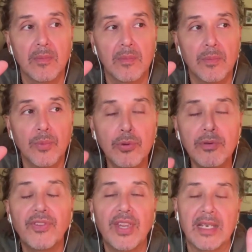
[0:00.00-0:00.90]

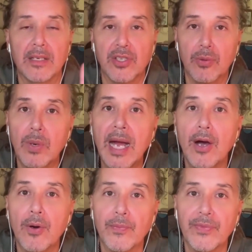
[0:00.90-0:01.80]
moved things
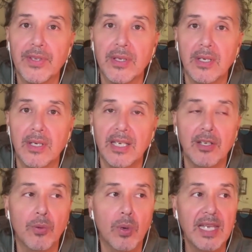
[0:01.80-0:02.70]
around in
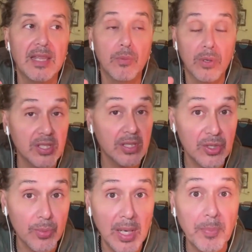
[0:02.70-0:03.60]
a way that was
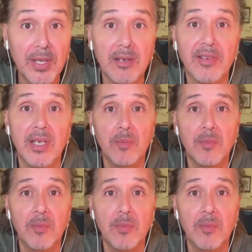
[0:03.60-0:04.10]
disruptive,